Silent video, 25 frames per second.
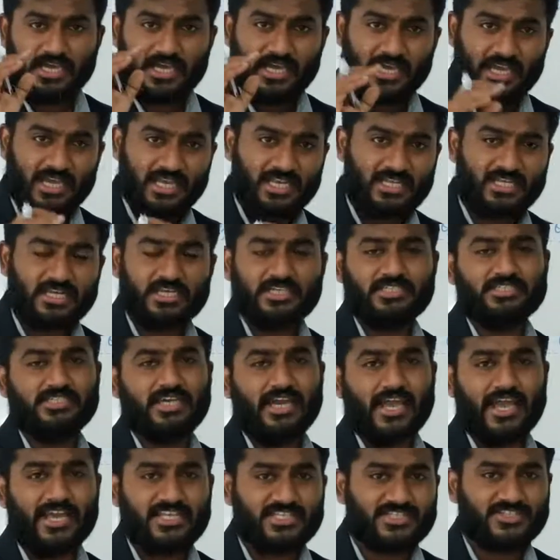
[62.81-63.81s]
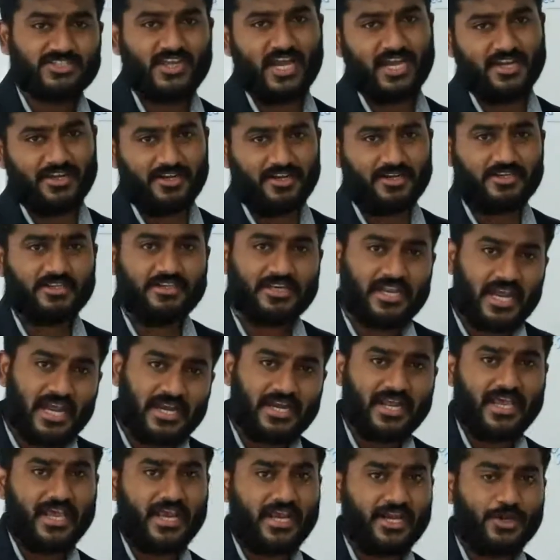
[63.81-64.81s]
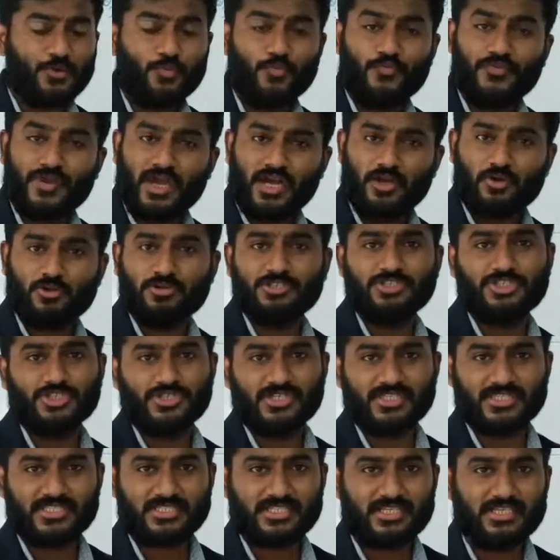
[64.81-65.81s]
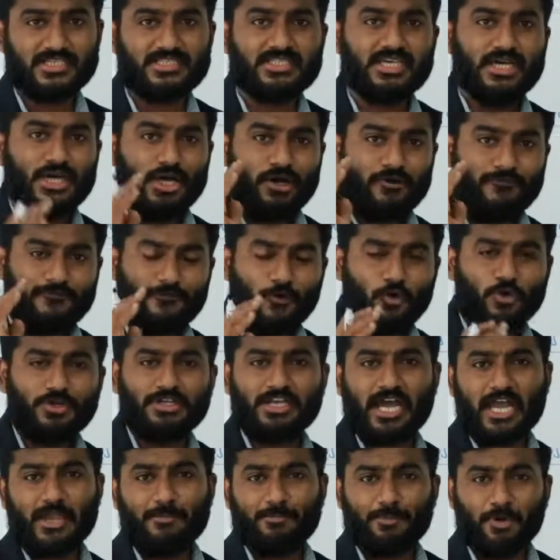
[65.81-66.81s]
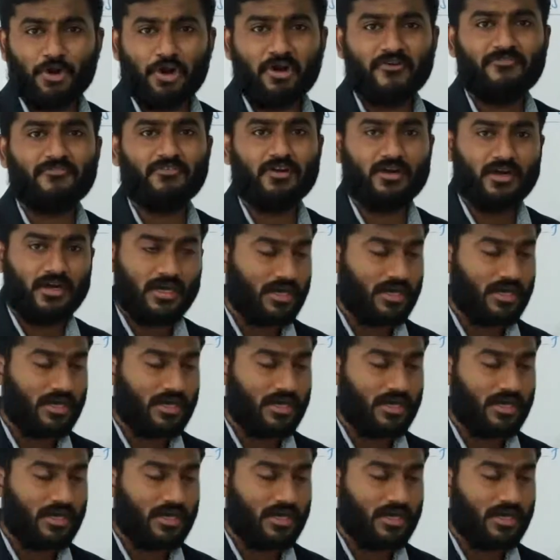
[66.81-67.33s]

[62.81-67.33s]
In 8th standard grade 8 we are going to discuss 4 types of